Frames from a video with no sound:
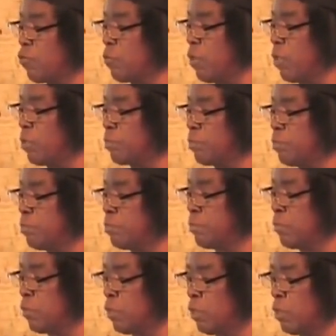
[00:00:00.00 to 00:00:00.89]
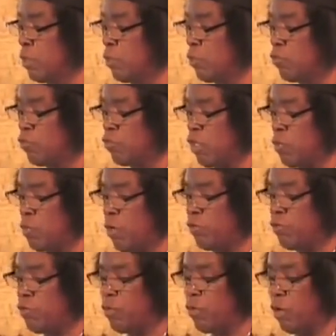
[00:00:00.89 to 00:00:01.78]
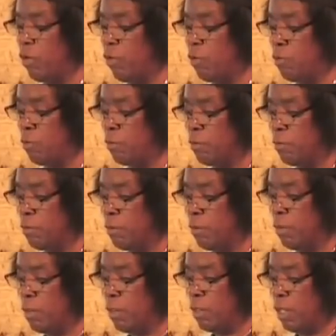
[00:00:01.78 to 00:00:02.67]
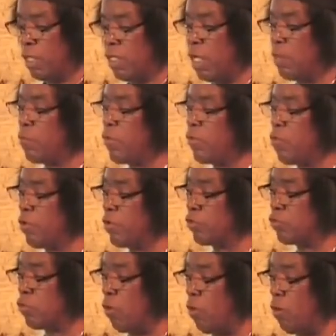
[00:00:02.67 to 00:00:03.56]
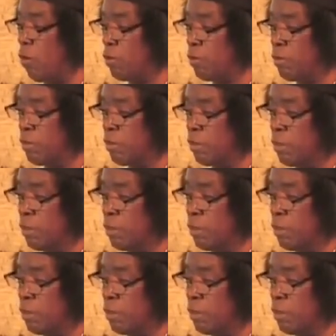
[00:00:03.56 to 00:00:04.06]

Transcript: to um, see what you know, and then we're going to talk.